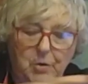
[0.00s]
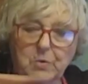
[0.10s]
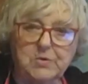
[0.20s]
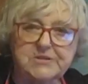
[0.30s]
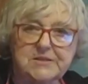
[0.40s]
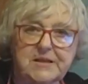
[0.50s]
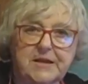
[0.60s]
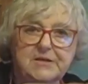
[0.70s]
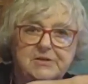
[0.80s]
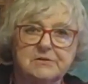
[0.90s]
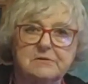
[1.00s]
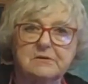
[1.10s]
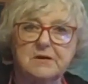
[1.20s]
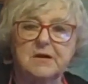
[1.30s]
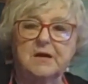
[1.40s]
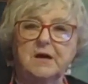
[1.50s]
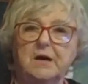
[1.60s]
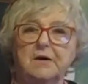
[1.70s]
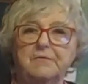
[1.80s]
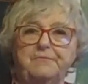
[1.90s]
a whole selection
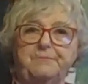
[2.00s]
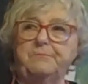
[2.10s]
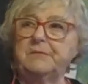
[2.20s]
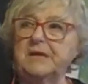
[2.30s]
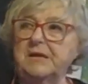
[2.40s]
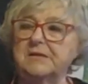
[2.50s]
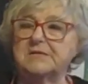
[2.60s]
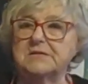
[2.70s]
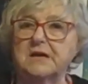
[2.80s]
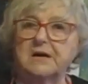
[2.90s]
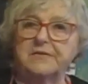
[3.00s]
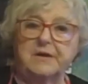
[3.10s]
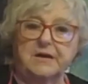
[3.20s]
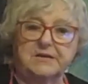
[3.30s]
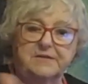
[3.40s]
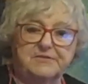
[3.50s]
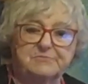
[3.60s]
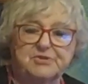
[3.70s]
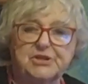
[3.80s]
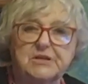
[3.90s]
of meats. Either I'd
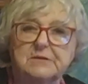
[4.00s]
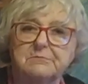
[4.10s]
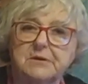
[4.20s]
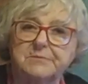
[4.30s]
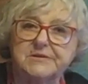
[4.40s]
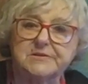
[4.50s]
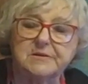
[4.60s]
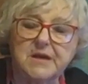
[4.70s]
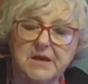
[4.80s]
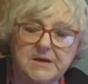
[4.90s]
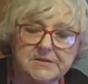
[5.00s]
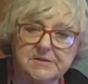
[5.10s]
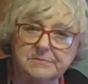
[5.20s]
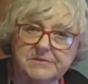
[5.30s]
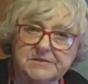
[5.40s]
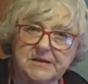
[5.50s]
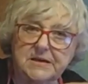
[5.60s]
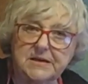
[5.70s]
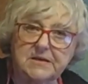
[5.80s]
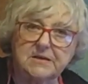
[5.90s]
have some chicken, maybe some
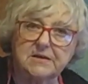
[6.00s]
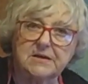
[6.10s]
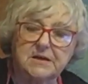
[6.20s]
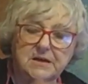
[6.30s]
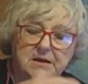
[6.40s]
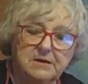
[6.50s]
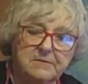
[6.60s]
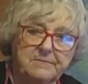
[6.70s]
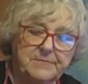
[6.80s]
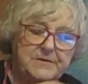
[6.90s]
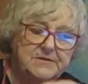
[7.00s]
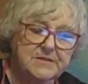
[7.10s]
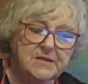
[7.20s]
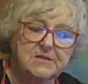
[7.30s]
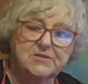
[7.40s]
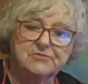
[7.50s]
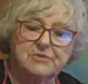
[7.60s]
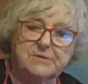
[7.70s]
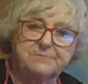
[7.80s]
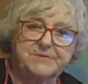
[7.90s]
steak,
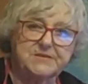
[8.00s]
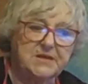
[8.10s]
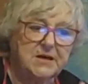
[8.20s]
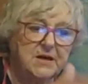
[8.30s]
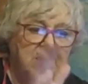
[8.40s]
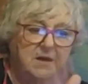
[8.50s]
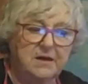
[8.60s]
steak strips,